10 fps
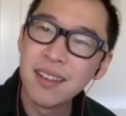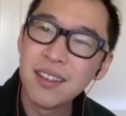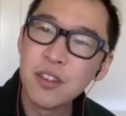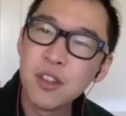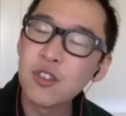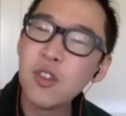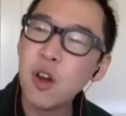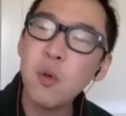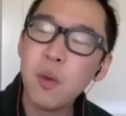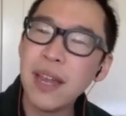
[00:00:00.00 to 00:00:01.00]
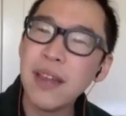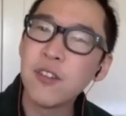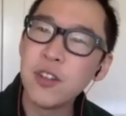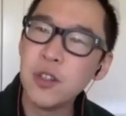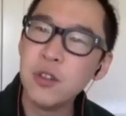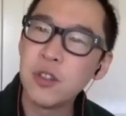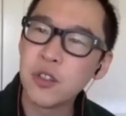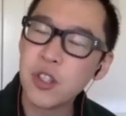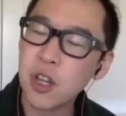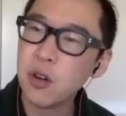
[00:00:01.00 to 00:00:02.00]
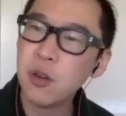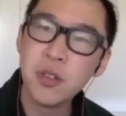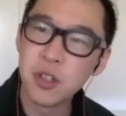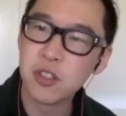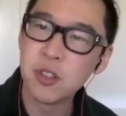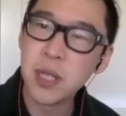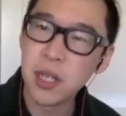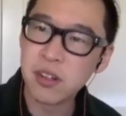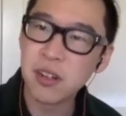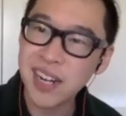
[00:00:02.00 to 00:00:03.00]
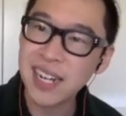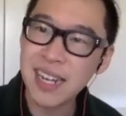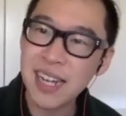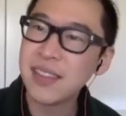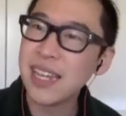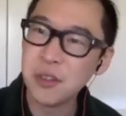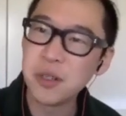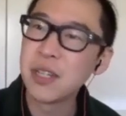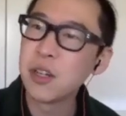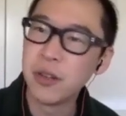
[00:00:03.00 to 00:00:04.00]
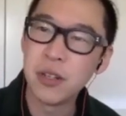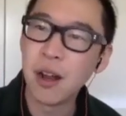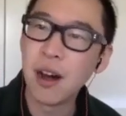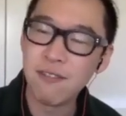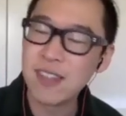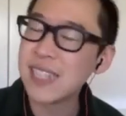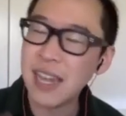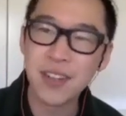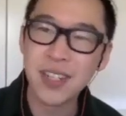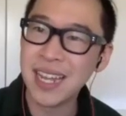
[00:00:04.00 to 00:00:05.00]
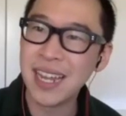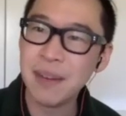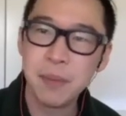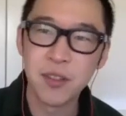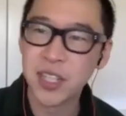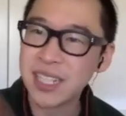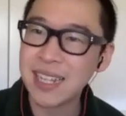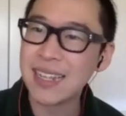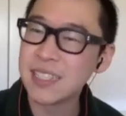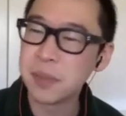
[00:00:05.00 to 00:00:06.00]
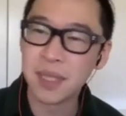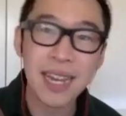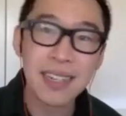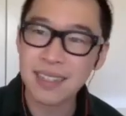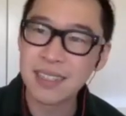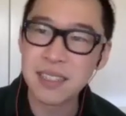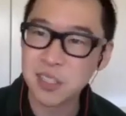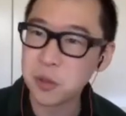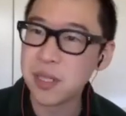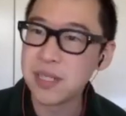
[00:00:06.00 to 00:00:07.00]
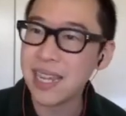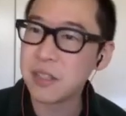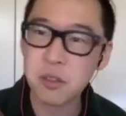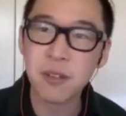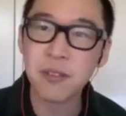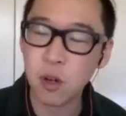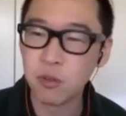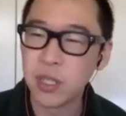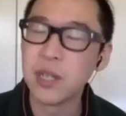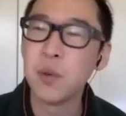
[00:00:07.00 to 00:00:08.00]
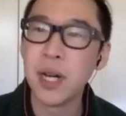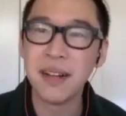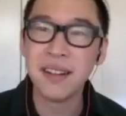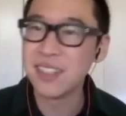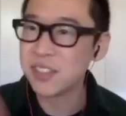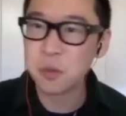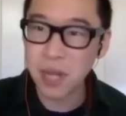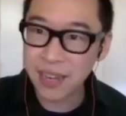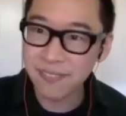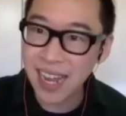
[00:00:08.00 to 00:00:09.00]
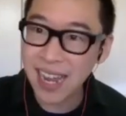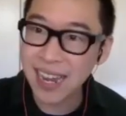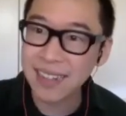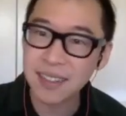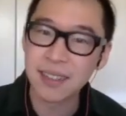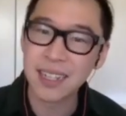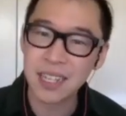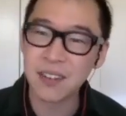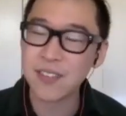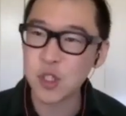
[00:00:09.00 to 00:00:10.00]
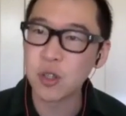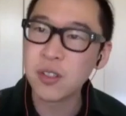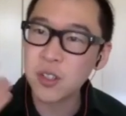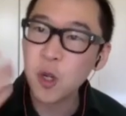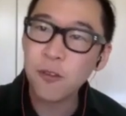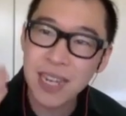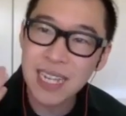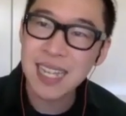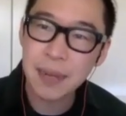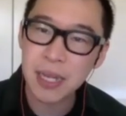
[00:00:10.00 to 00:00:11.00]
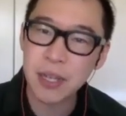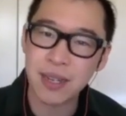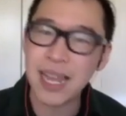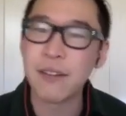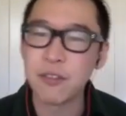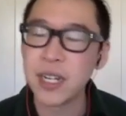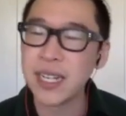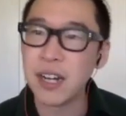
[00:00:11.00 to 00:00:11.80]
There's no way for you to show your superior right now that you can go into the office every day, be really nice and polite to constituents, answer the phone really well, and just wave hi at the elected official. There's no FaceTime that you can have right now.